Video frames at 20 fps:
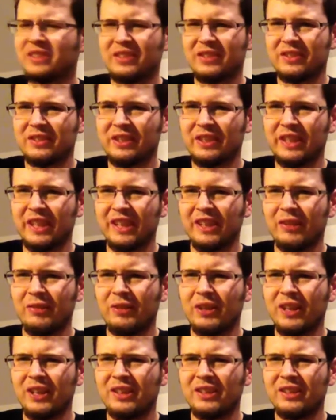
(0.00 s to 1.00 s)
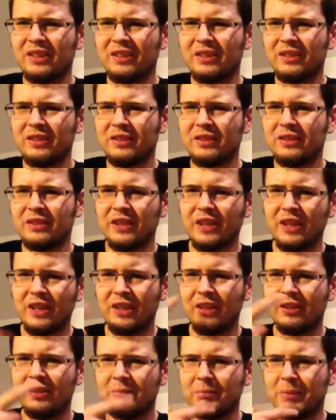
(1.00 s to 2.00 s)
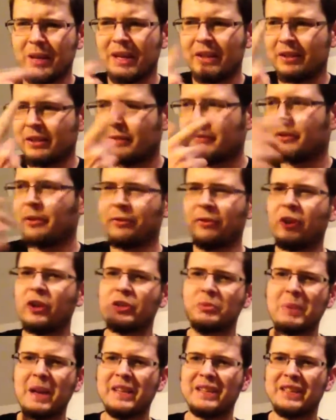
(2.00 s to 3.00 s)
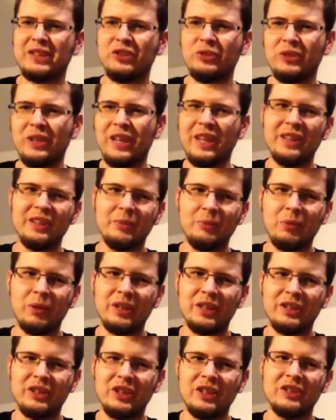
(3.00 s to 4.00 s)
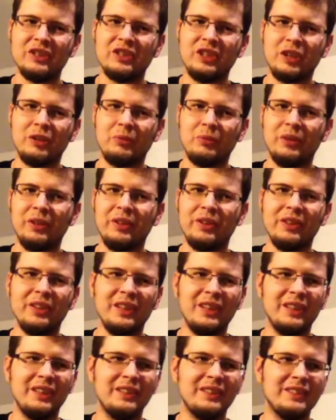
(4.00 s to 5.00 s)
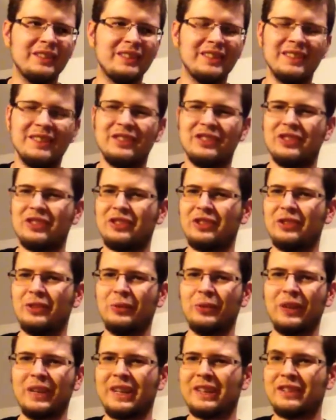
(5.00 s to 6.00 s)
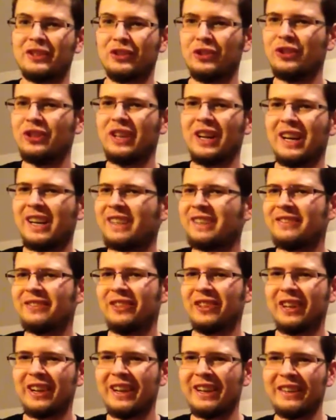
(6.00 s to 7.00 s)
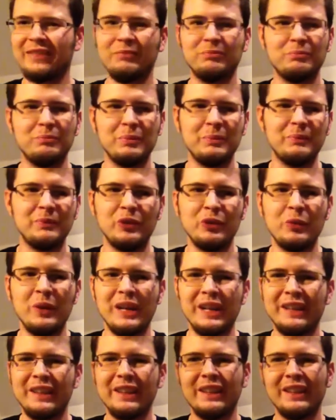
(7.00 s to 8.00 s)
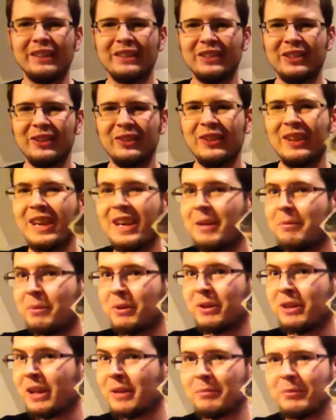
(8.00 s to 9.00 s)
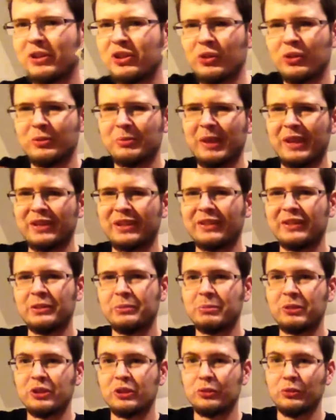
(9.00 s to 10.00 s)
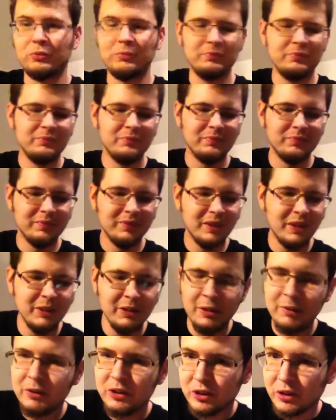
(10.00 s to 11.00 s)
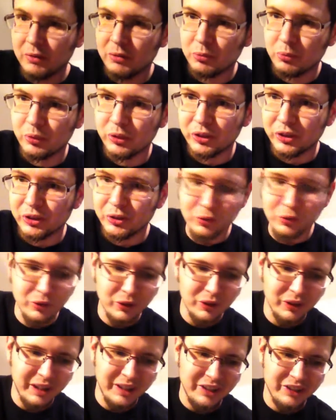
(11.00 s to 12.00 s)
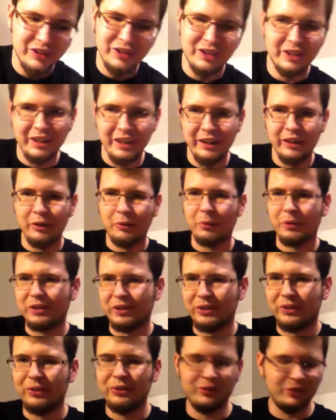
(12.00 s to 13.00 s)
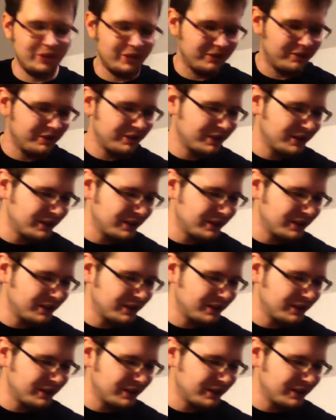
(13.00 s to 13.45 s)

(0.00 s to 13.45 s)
The Deco Nut math, the first math that you get, the one that you get stuck with, and it's just annoying. I could not figure out how to do anything. So, but yeah, Majora's Mask. I mean, it's pretty cool. It was really cool. I just didn't know what to do. You know.